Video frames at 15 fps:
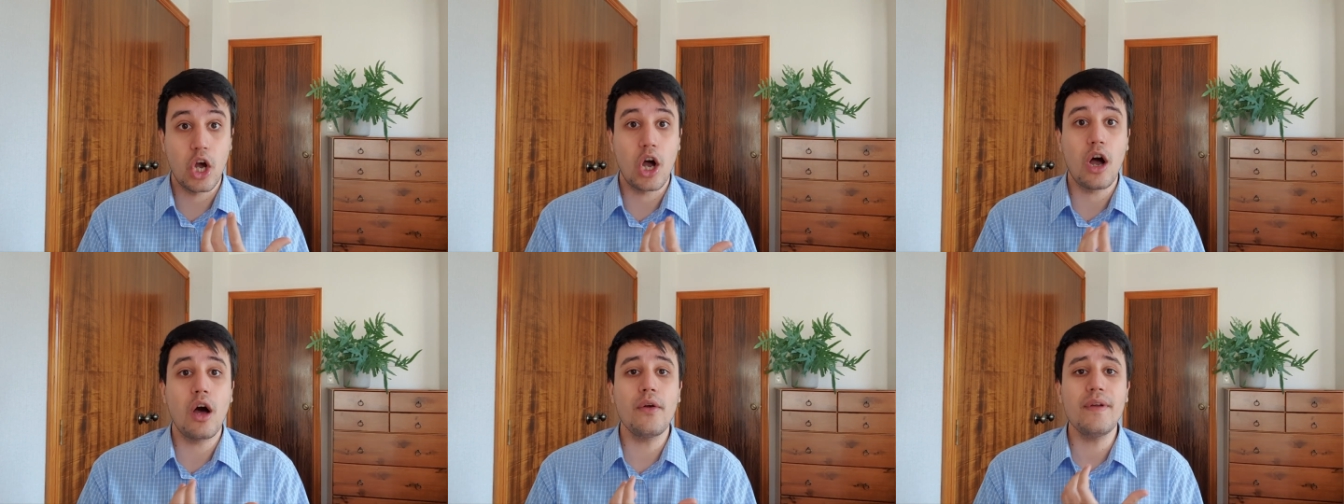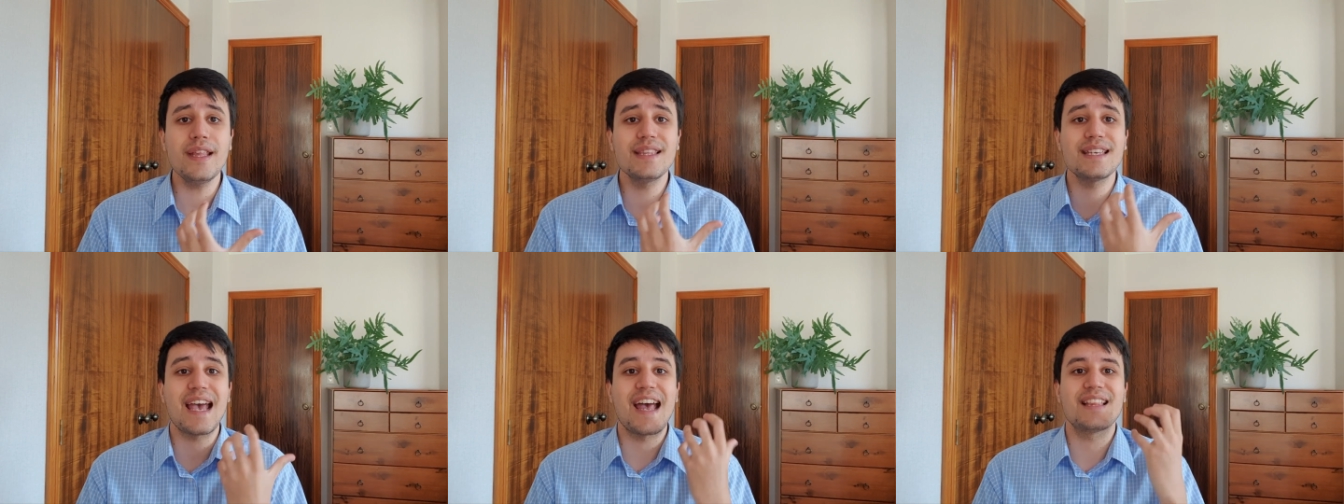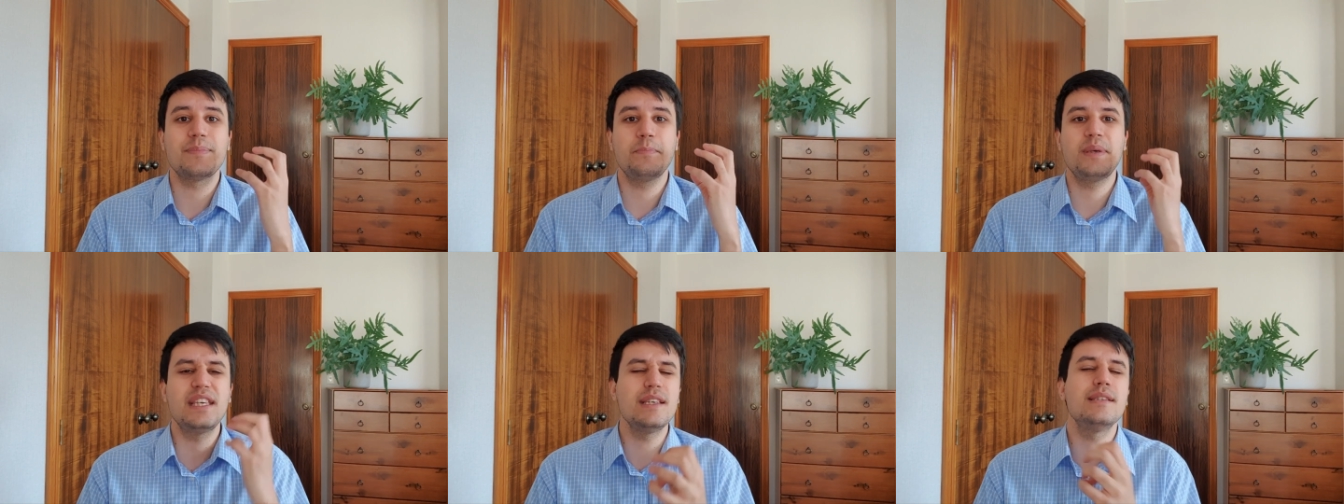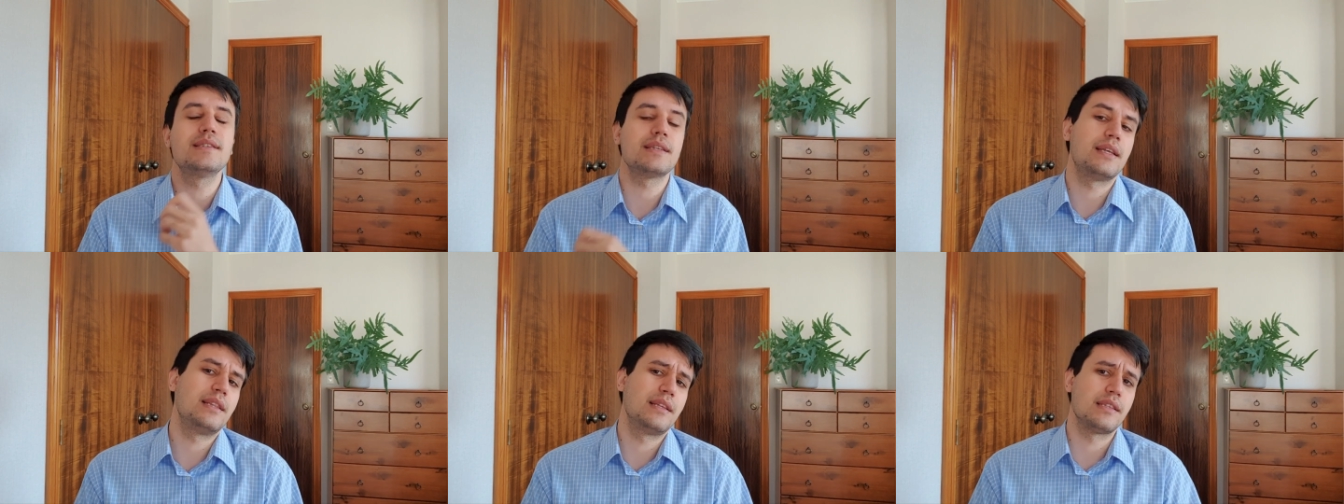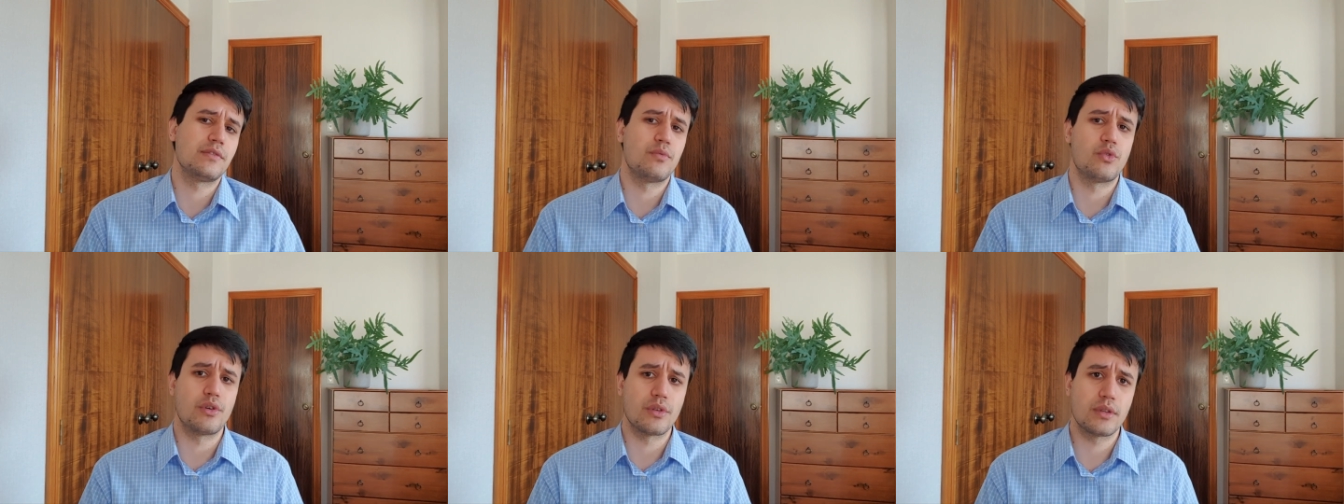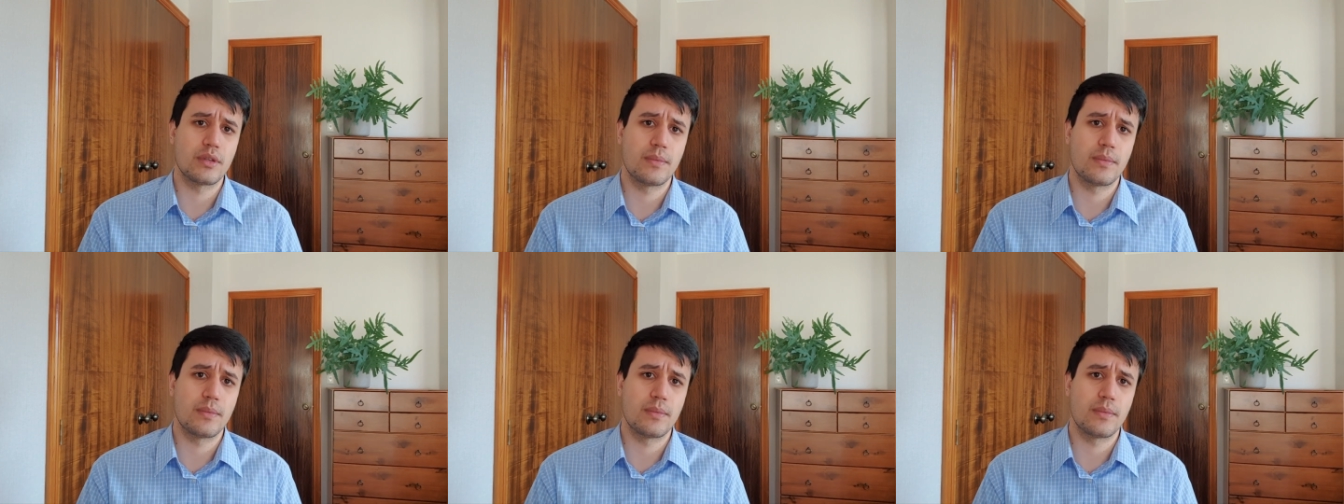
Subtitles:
aren't at peace in this world.